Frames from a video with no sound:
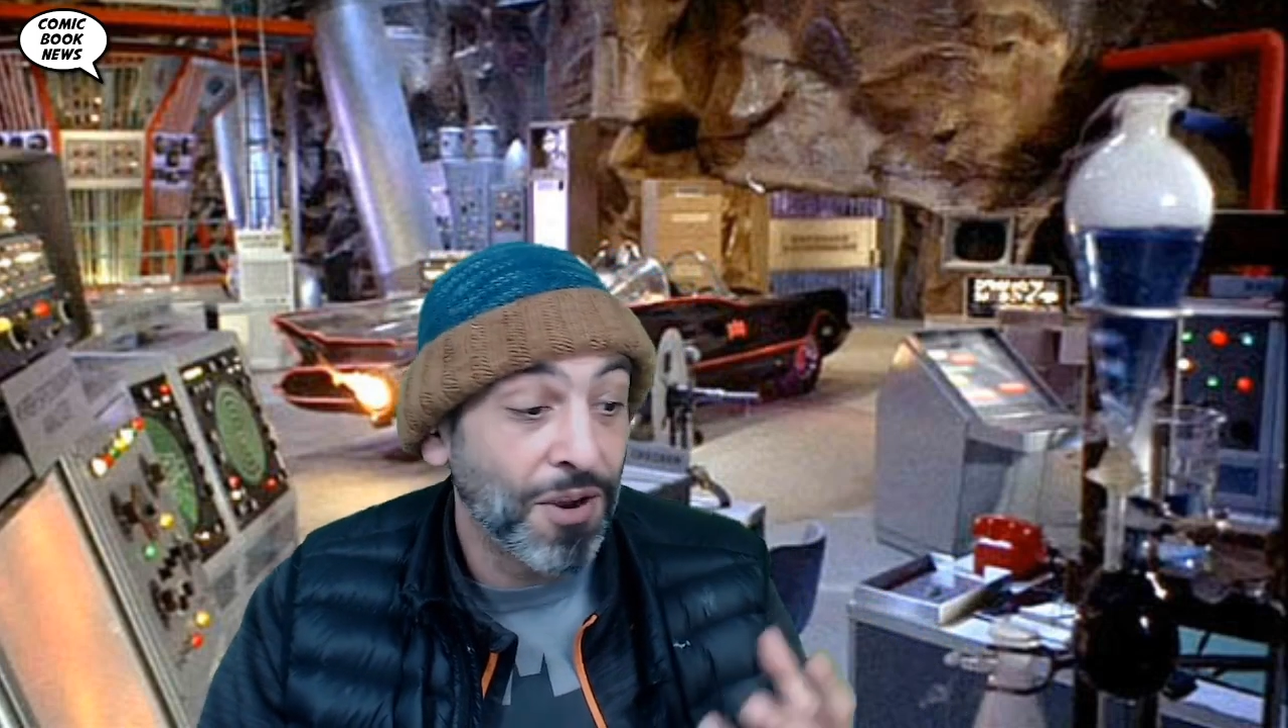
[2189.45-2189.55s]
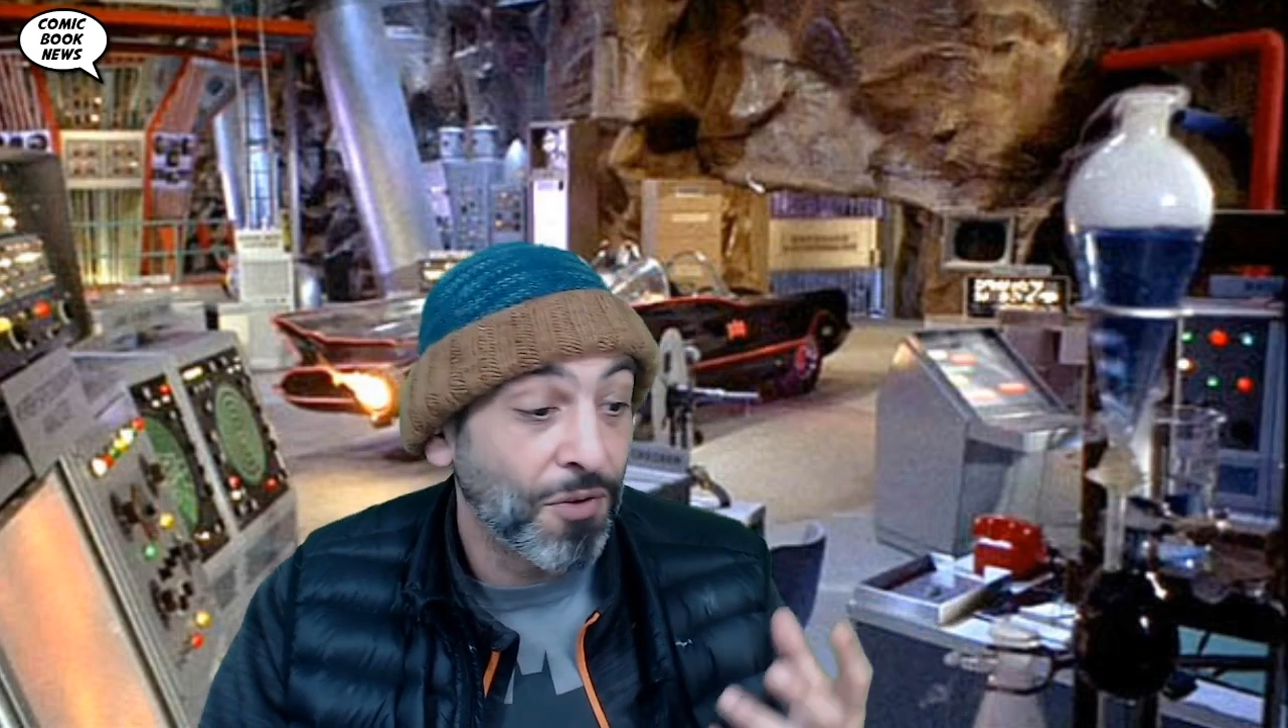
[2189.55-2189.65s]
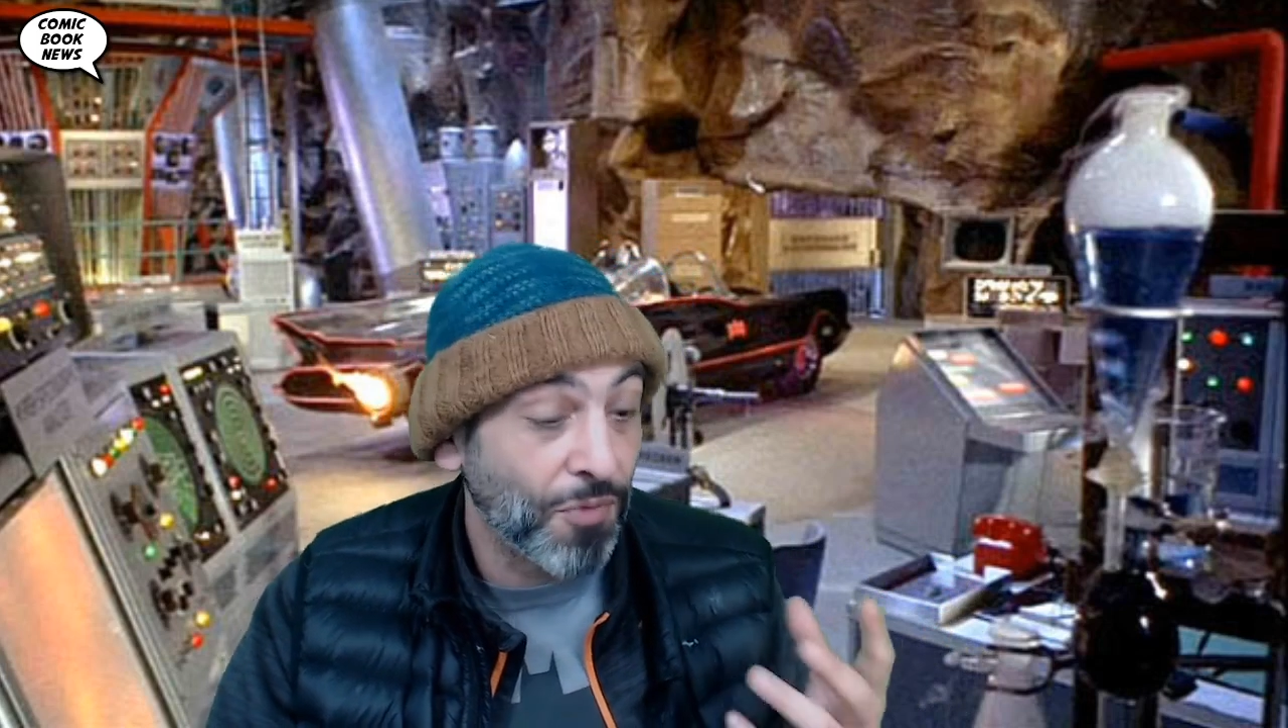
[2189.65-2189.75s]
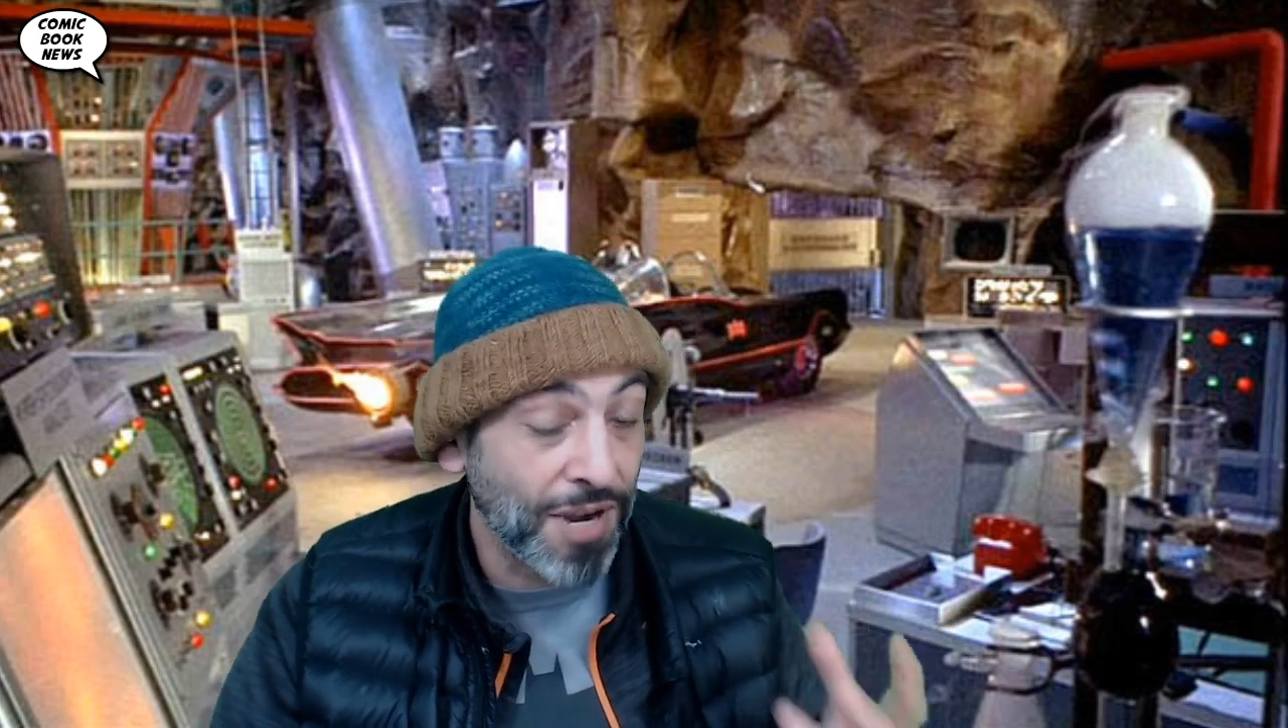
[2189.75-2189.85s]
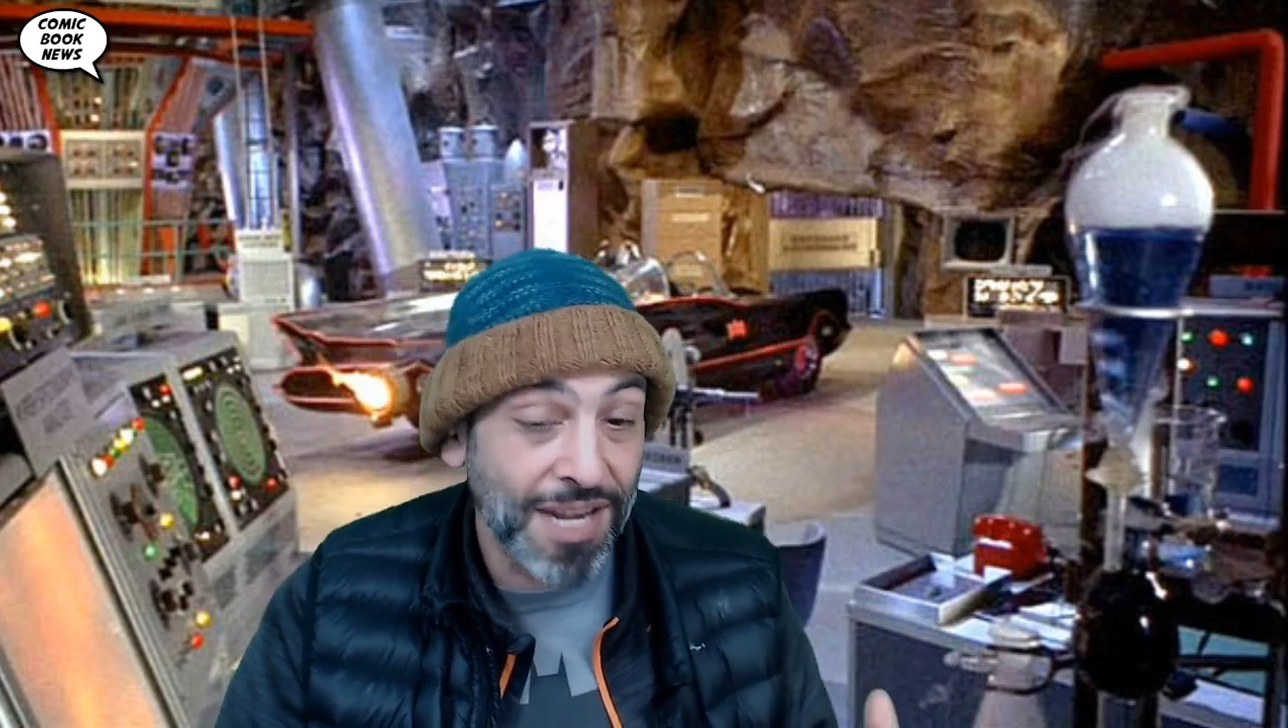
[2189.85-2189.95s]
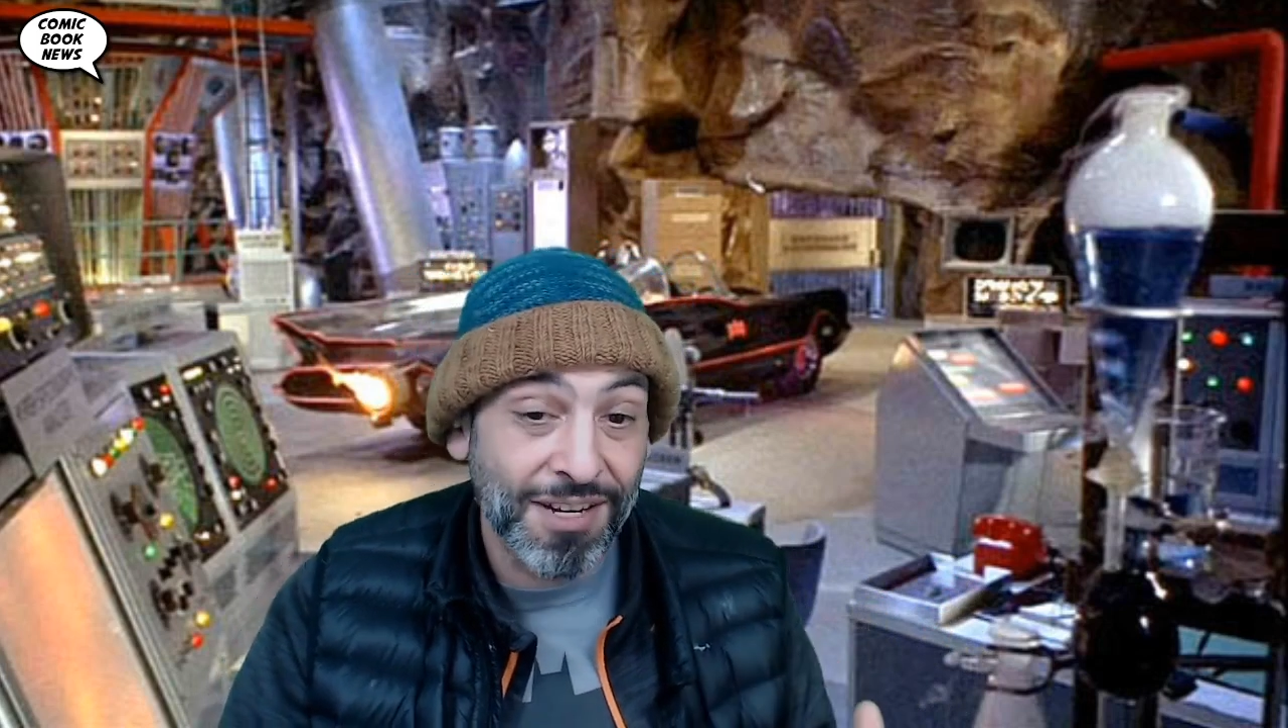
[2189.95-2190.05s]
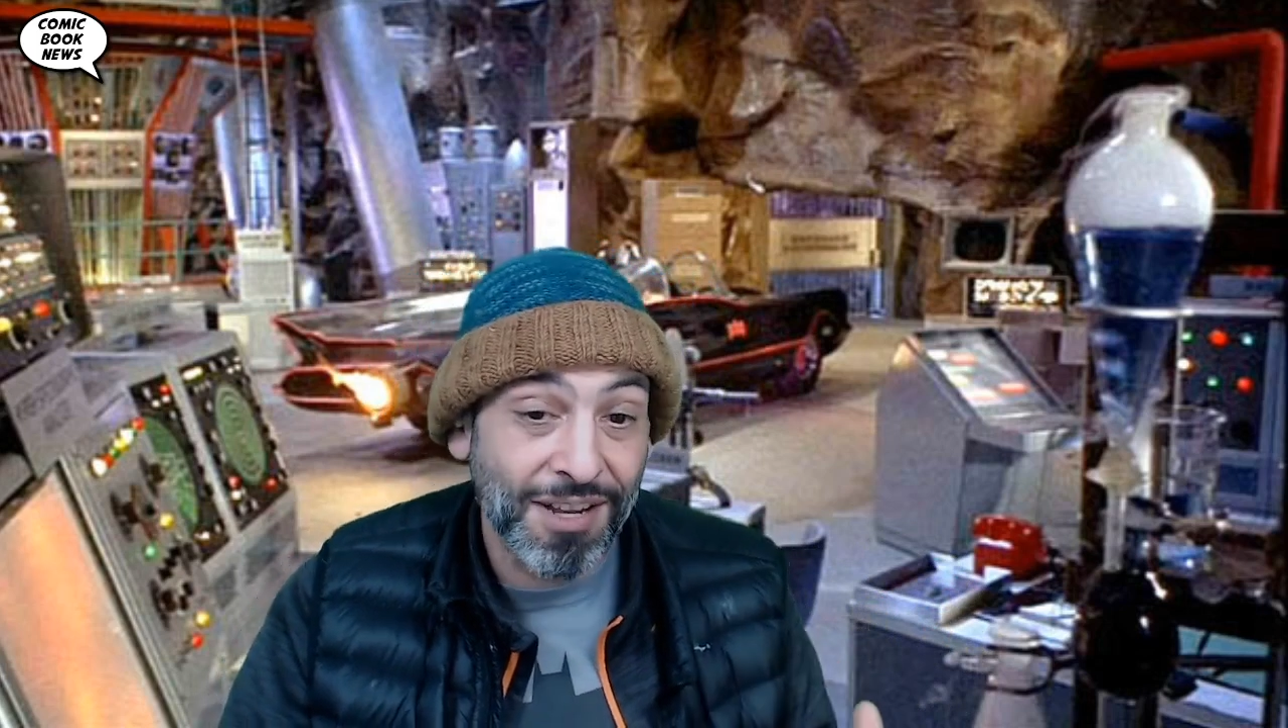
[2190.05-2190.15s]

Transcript: reading